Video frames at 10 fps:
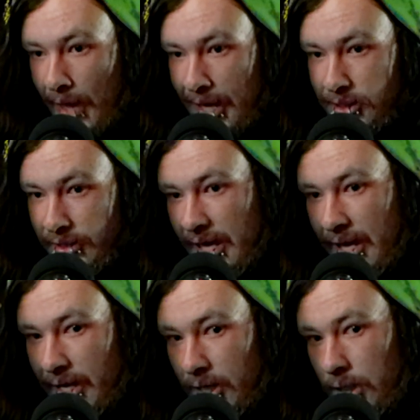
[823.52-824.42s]
back to
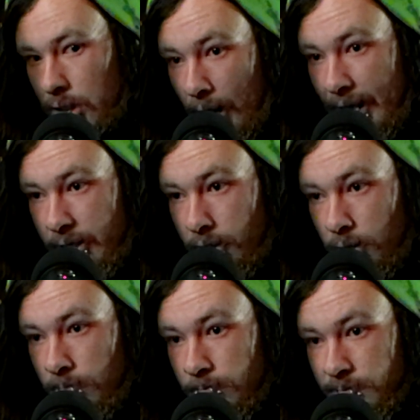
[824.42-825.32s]
that
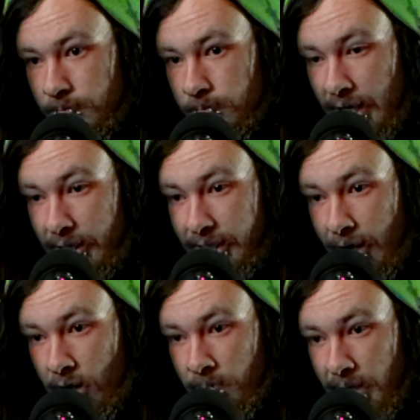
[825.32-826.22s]
random
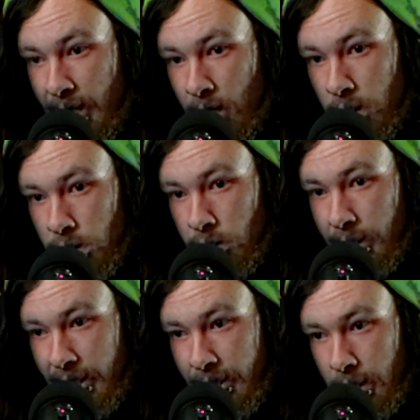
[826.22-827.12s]
sanitarium character
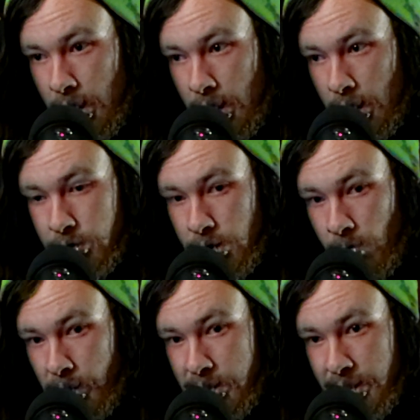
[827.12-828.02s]
again. For
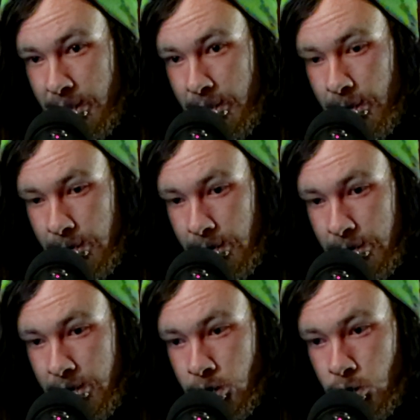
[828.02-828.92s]
some reason, they think
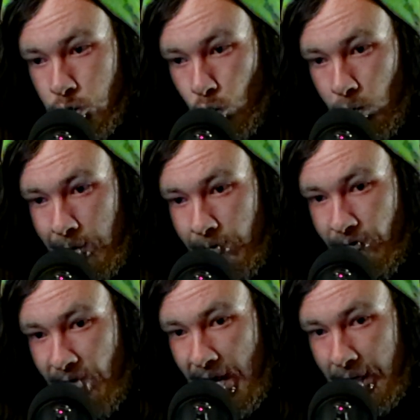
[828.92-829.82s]
this short,
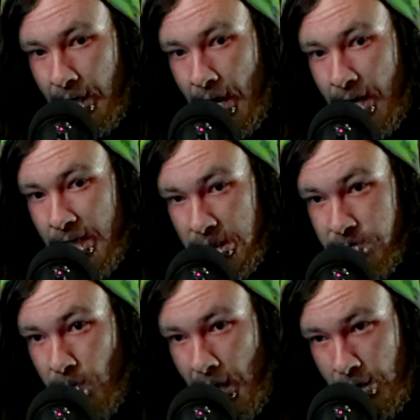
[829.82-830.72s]
fat guy
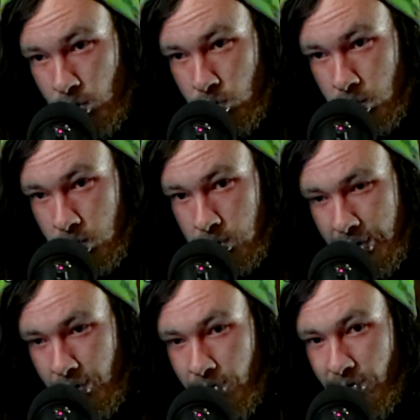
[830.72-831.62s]
is Michael. Like,
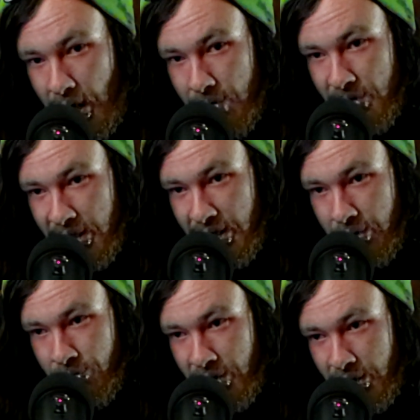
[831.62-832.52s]
you've got to be kidding